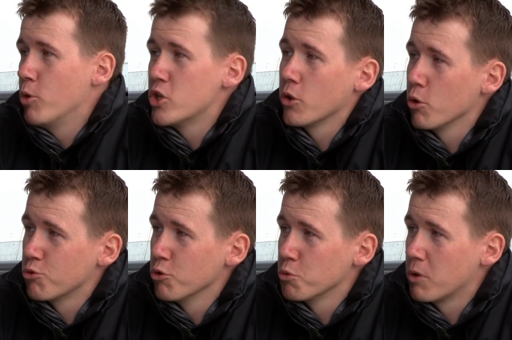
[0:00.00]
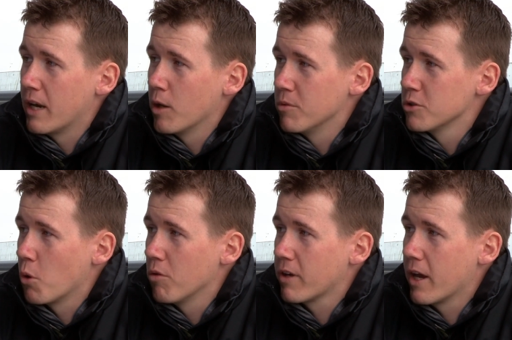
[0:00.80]
breach of those rules would end up in
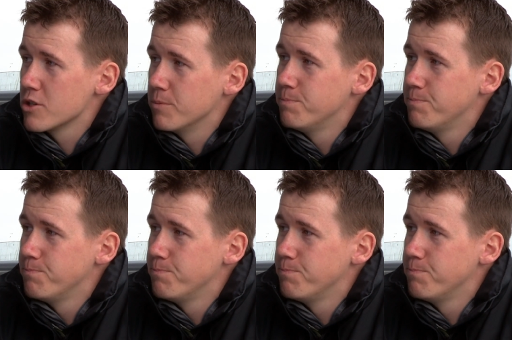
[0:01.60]
disqualification.